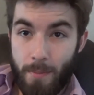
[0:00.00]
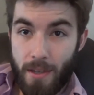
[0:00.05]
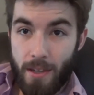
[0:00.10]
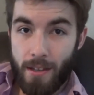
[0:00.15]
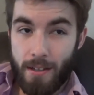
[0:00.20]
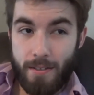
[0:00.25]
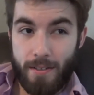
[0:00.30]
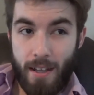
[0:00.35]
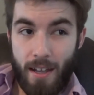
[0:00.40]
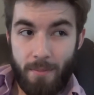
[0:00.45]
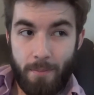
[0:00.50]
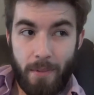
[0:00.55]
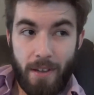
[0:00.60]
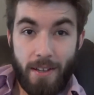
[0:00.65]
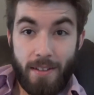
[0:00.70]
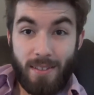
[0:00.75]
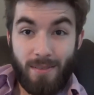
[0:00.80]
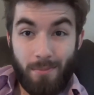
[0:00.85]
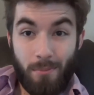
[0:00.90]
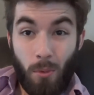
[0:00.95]
Because that
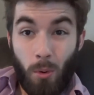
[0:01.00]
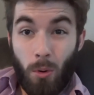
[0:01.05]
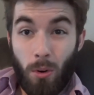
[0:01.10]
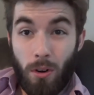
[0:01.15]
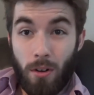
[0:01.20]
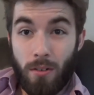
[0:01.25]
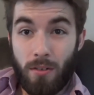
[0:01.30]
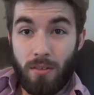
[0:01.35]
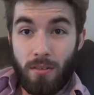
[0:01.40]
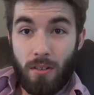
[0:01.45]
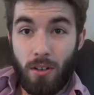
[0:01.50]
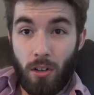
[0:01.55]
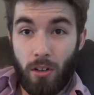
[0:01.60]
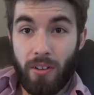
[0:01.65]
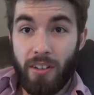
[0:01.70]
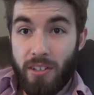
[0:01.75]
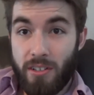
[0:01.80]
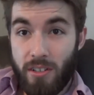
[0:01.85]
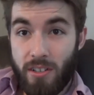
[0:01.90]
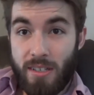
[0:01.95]
means more
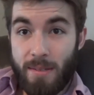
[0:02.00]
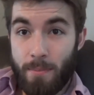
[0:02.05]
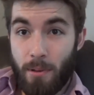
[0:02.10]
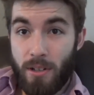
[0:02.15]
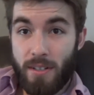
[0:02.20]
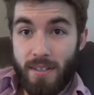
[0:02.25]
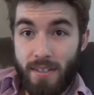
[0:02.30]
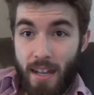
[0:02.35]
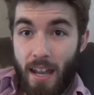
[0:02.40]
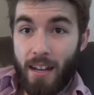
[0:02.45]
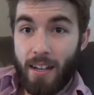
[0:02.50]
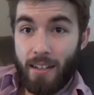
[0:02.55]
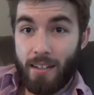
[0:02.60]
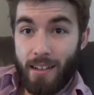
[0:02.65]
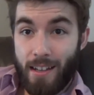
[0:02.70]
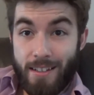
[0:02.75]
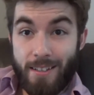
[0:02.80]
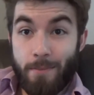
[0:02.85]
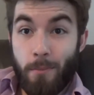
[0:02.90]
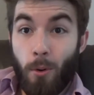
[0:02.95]
collisions per second.
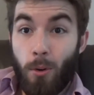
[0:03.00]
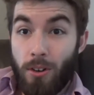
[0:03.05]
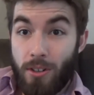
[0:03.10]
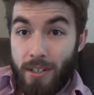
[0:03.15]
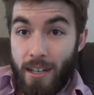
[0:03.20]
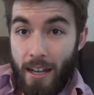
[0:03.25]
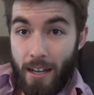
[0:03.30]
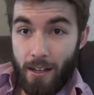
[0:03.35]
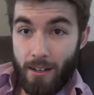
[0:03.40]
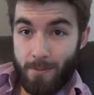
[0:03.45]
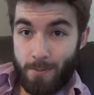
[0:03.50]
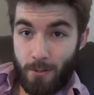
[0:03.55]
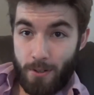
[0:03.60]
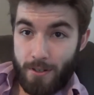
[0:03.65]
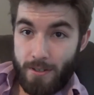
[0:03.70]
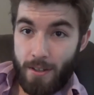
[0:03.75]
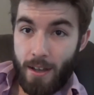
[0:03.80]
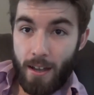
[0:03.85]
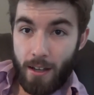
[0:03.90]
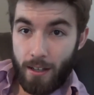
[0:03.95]
That's more data per
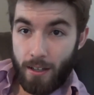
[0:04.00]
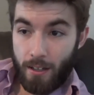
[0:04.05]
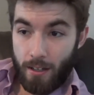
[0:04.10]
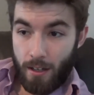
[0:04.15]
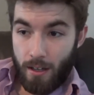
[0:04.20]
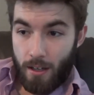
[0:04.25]
second